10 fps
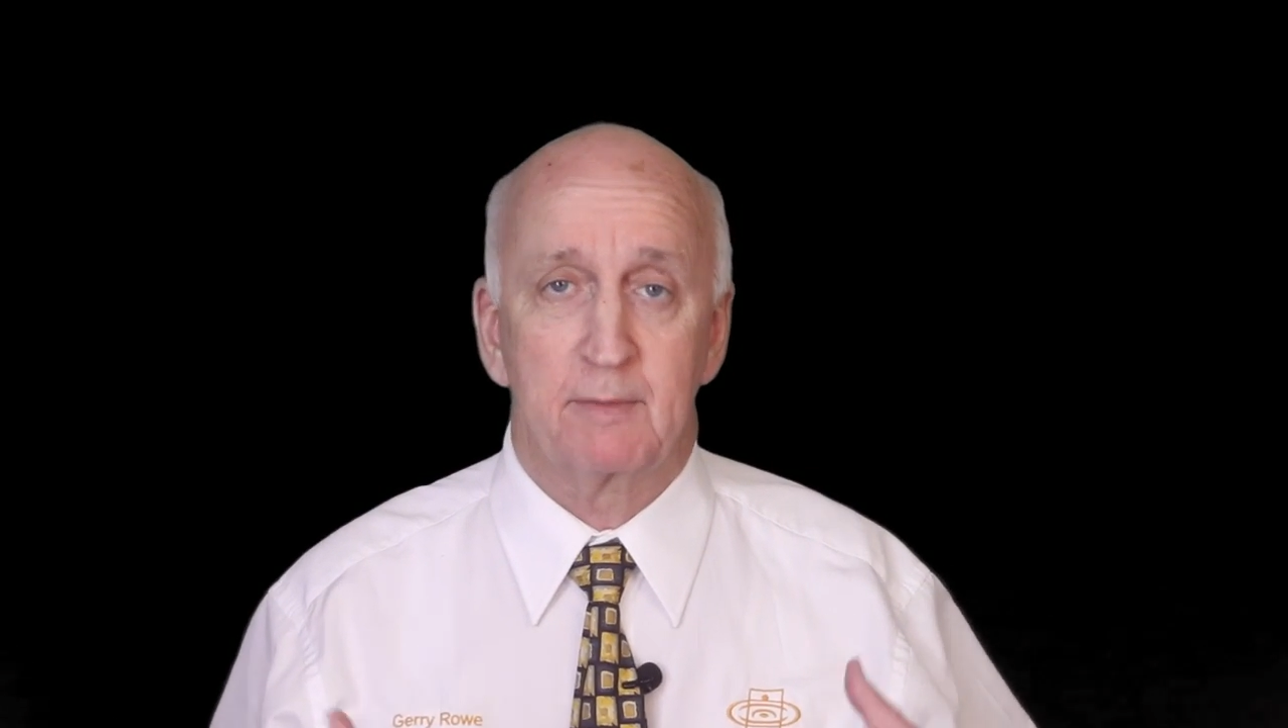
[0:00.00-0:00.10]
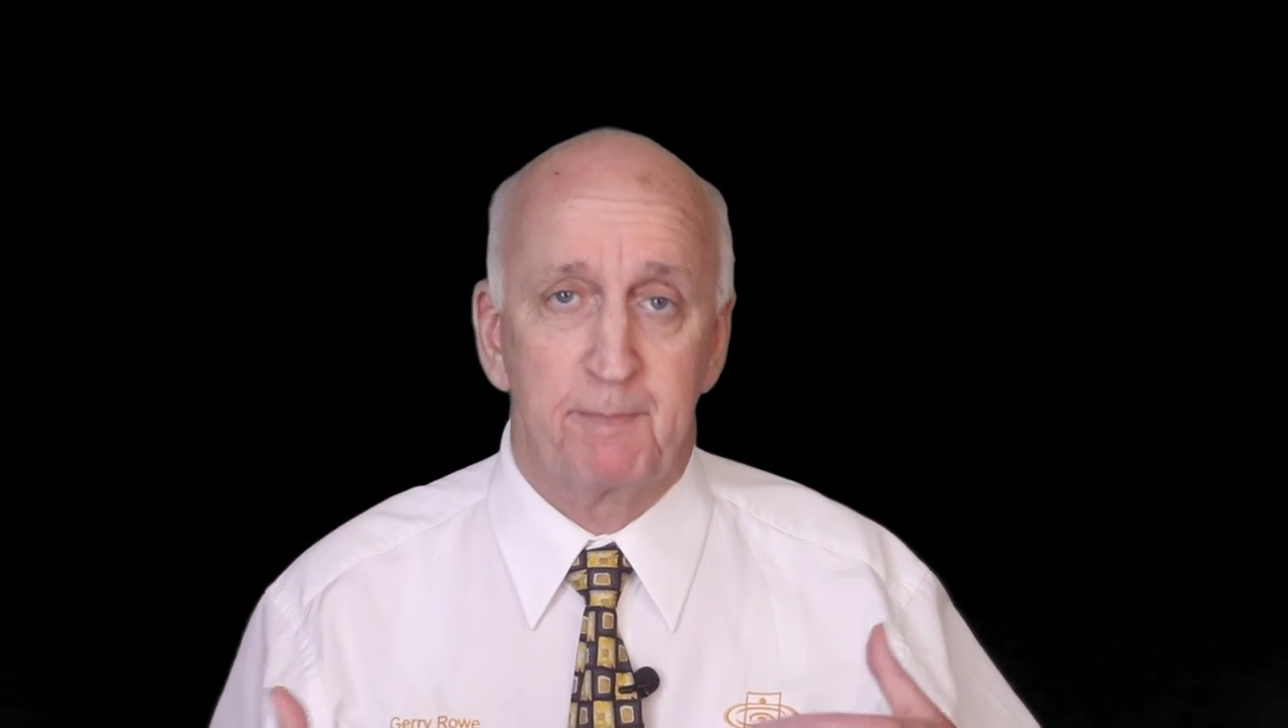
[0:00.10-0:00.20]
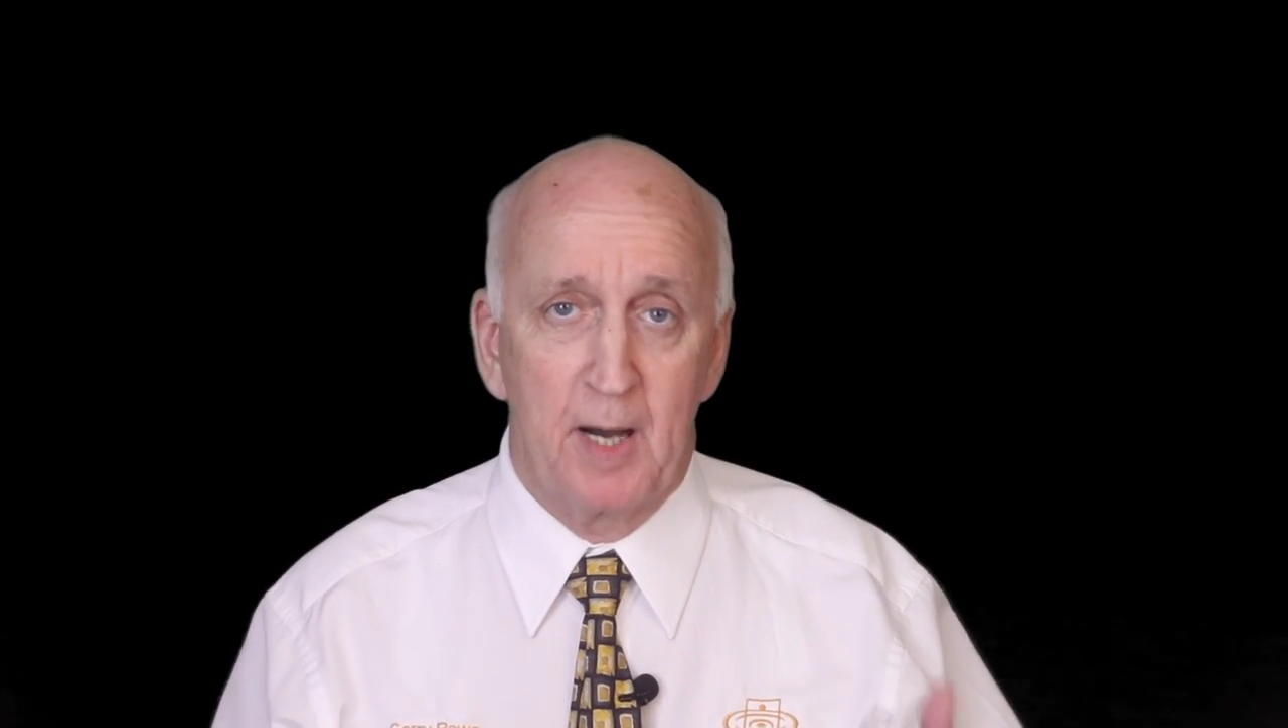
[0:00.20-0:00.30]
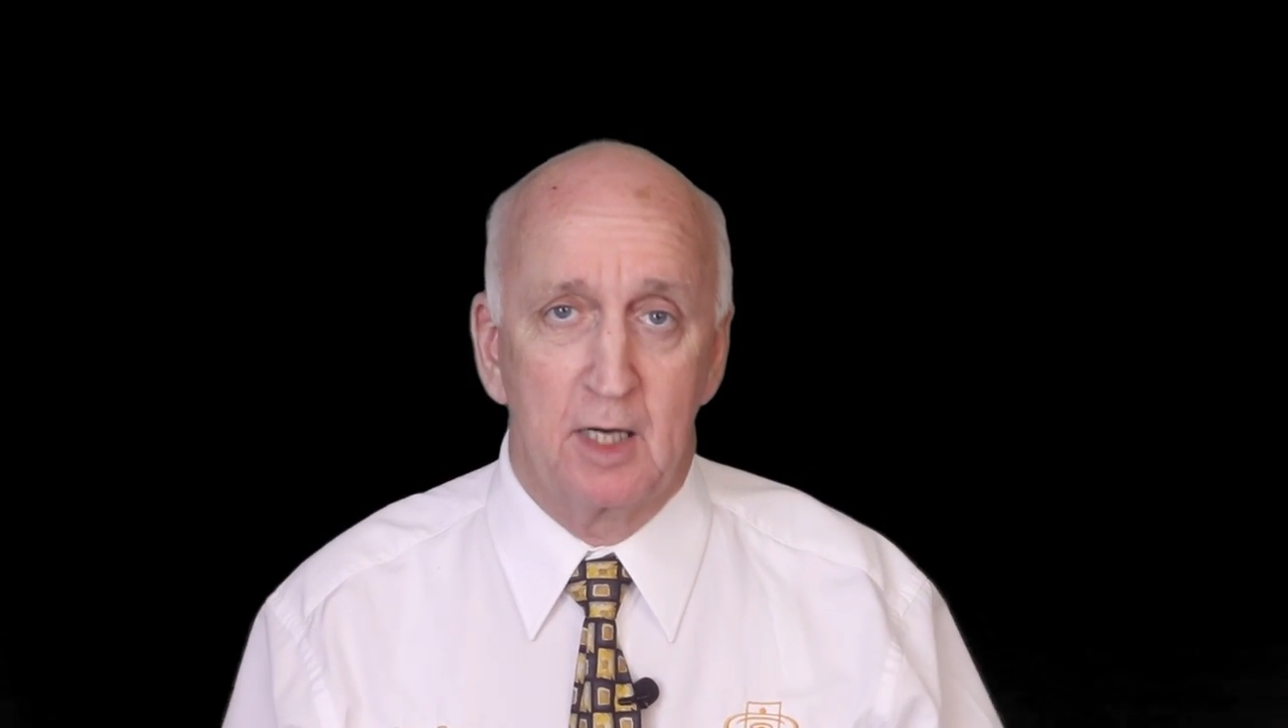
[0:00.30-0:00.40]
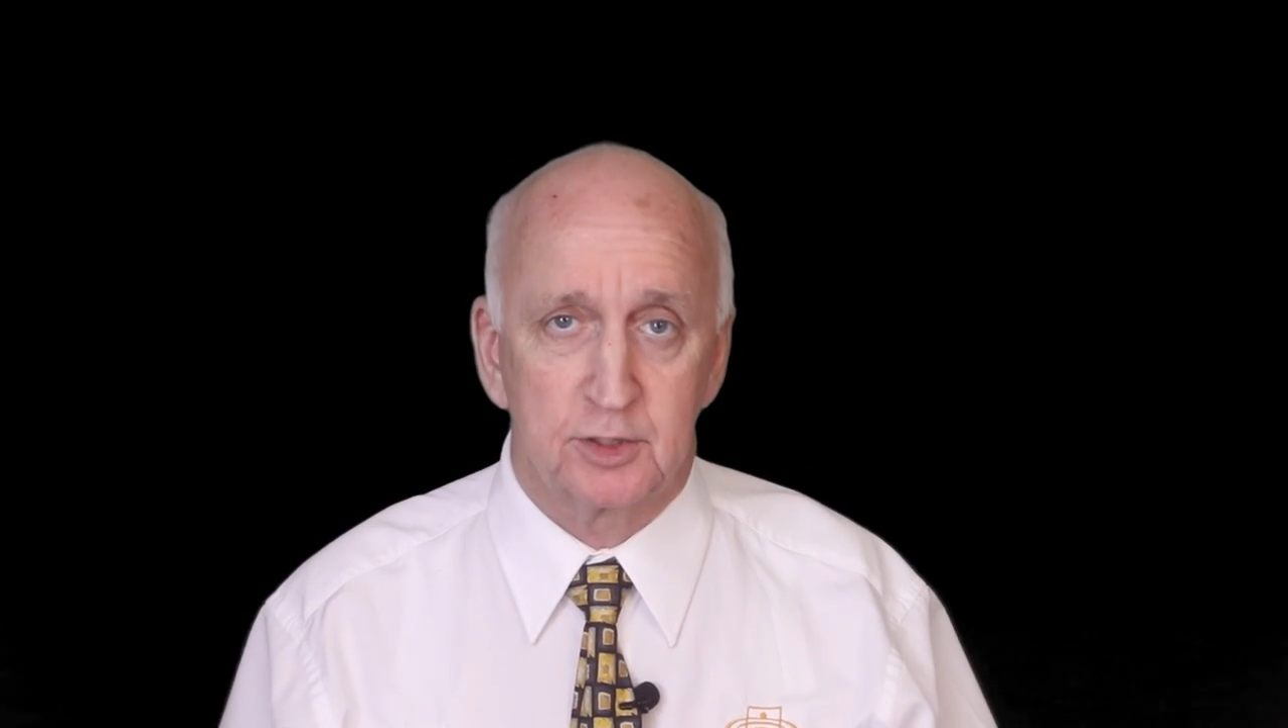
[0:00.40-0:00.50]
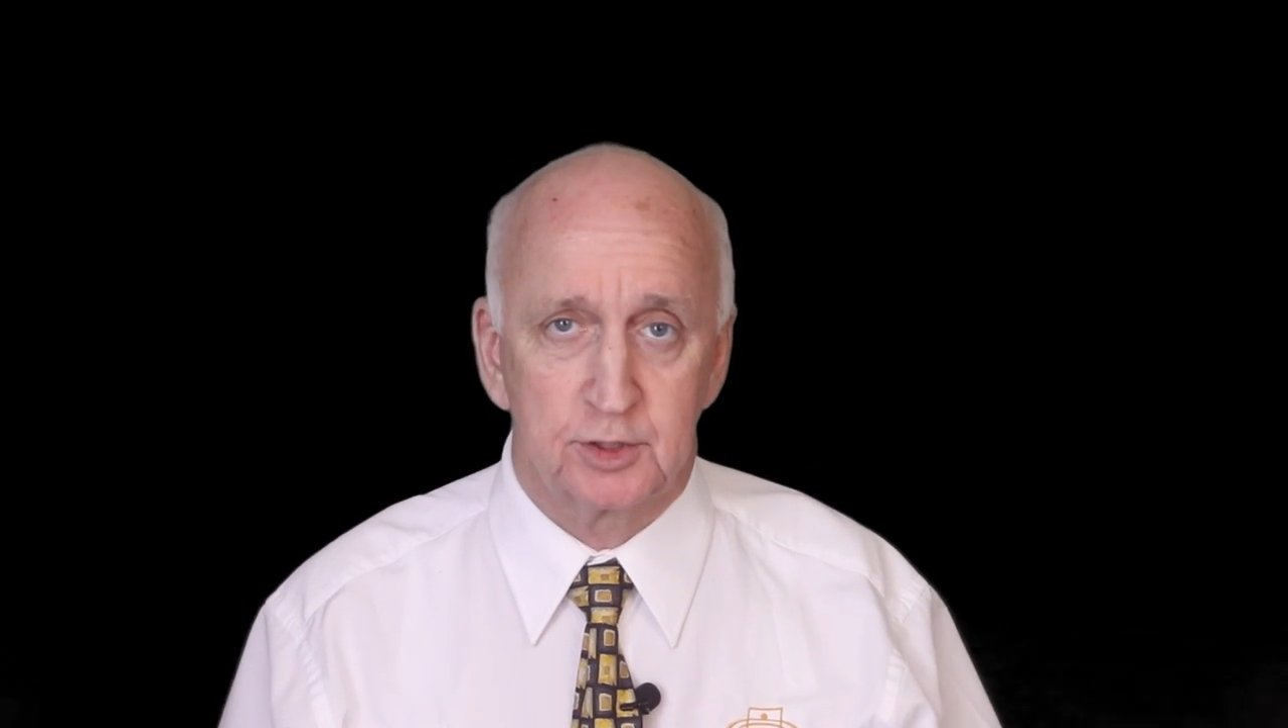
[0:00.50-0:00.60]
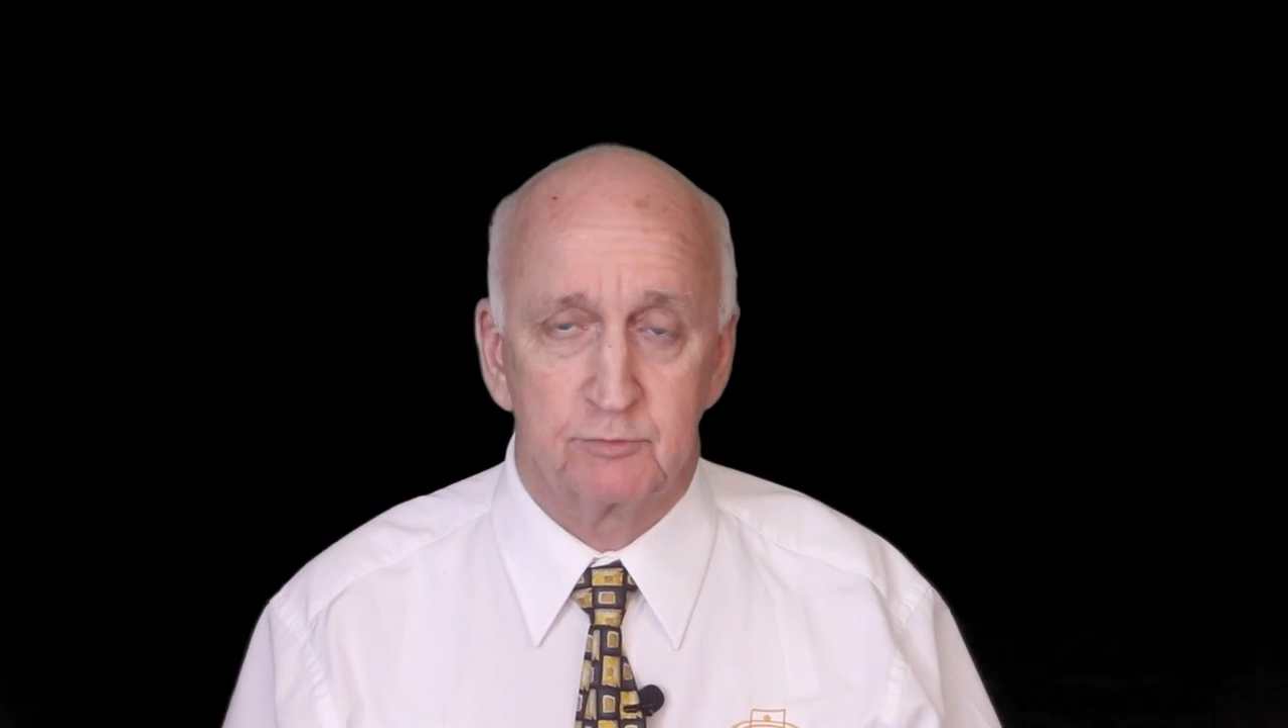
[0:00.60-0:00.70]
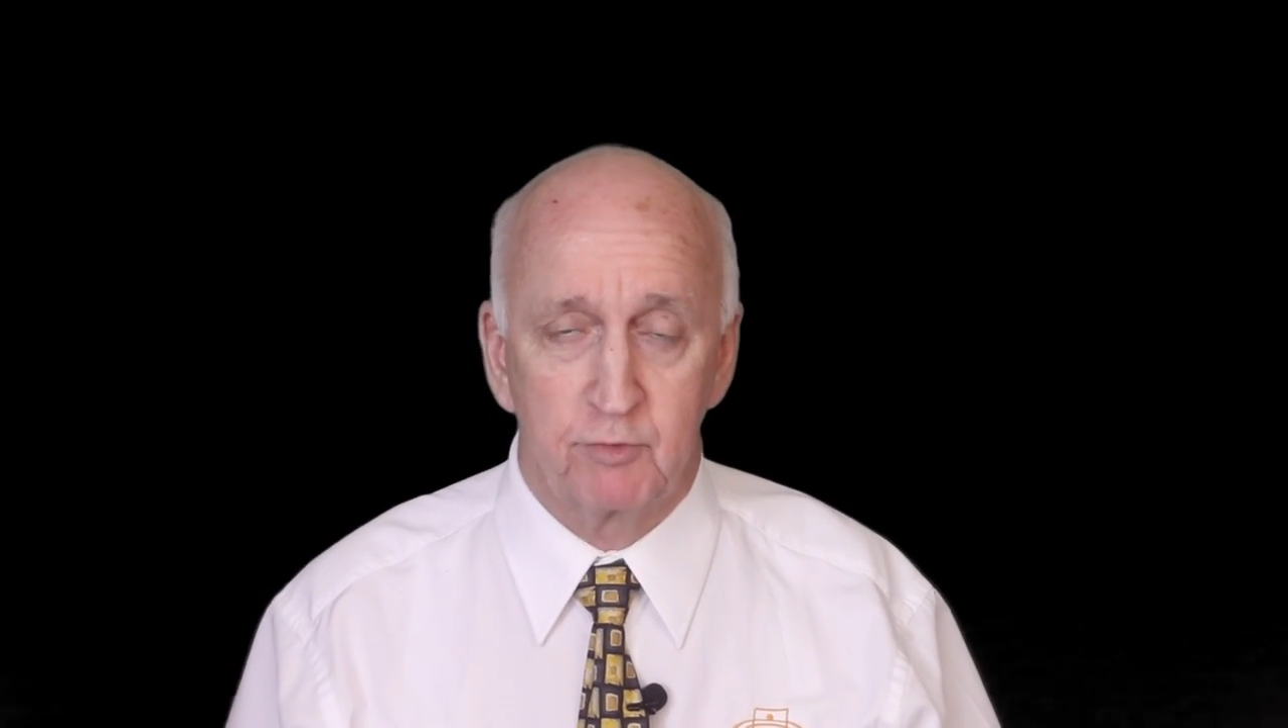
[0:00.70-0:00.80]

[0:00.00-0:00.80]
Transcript: partial